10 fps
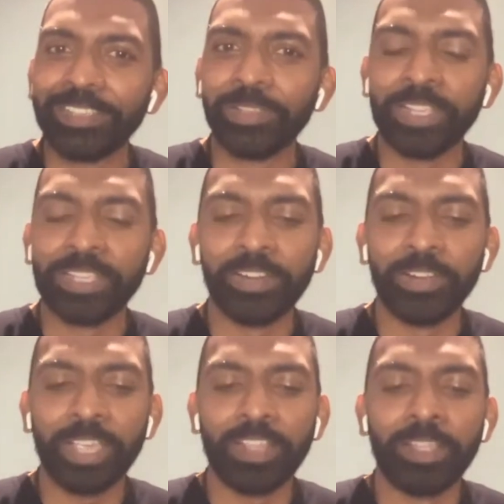So I said,
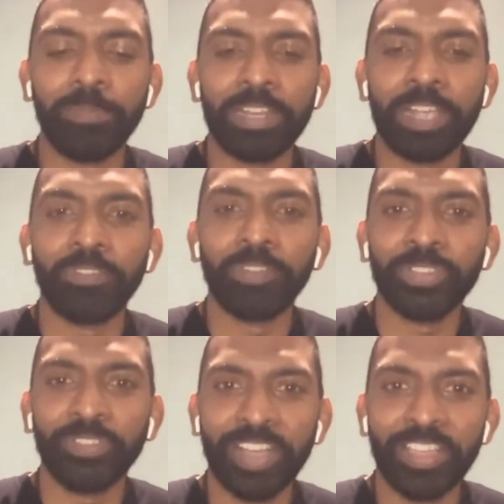okay, let me
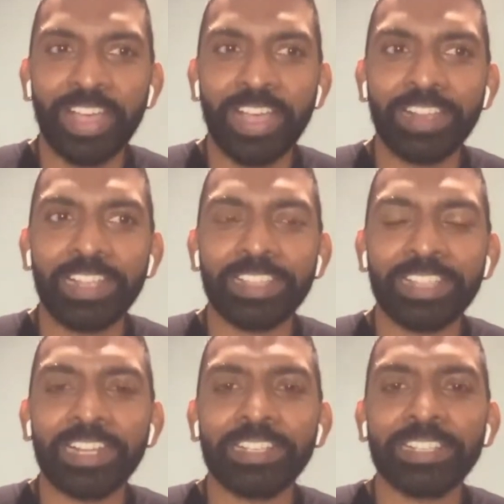diversify that. And
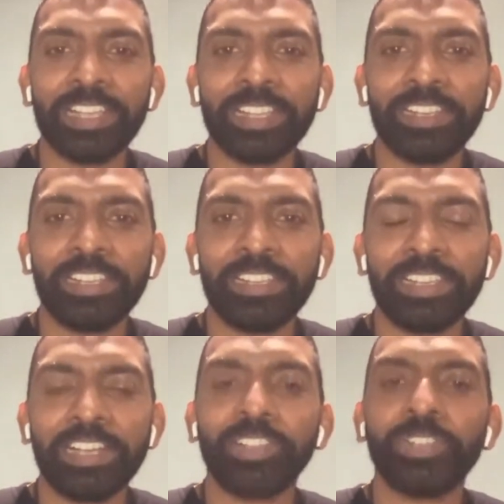then I said,
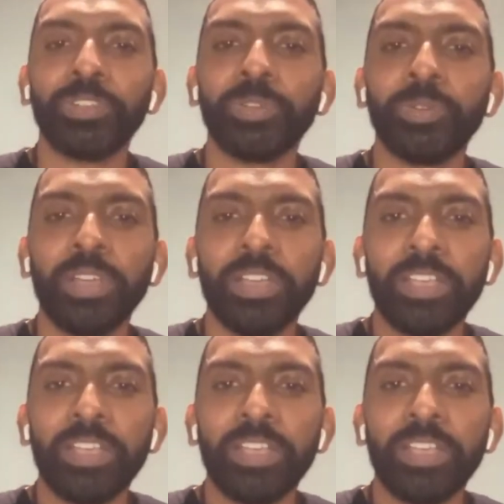I'll do